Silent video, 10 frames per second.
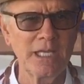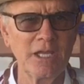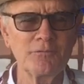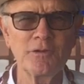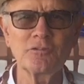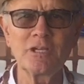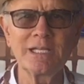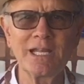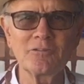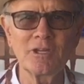If it's
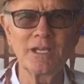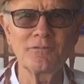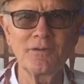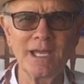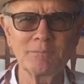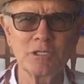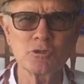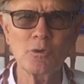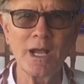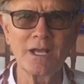in, let's say, a family
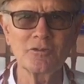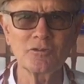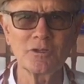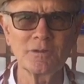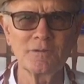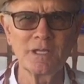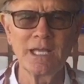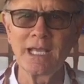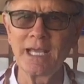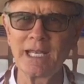trust
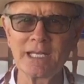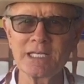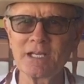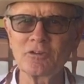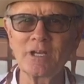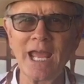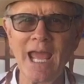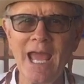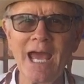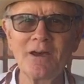and it doesn't
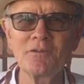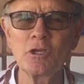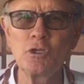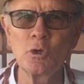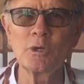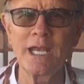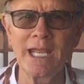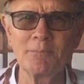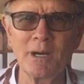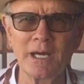have your
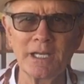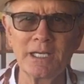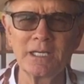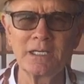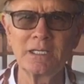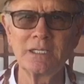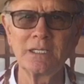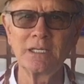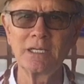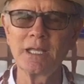name on it,
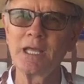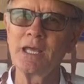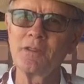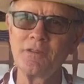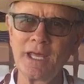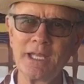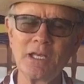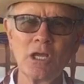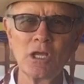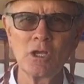
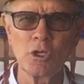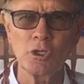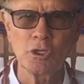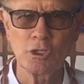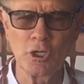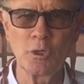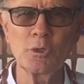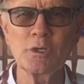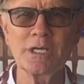then go